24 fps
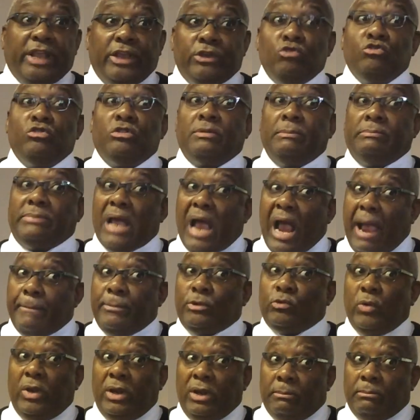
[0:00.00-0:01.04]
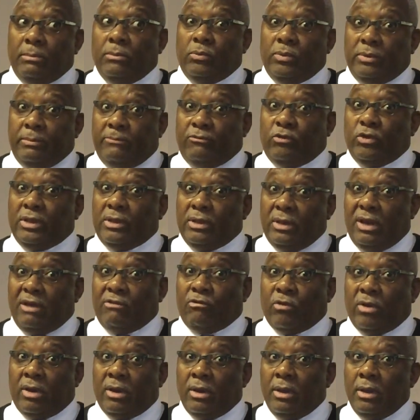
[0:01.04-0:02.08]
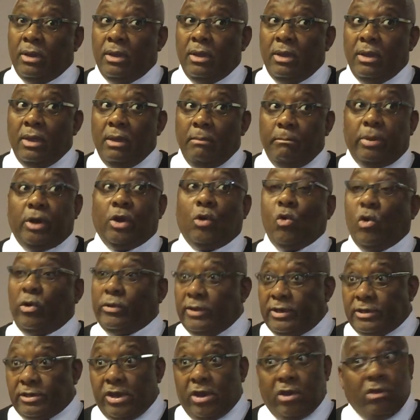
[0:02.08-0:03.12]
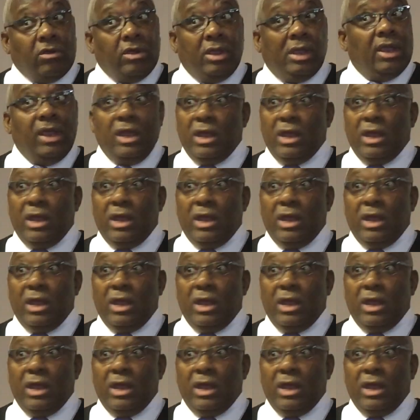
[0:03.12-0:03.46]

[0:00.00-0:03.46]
there's usually some time between them for the delivery. But according to this here,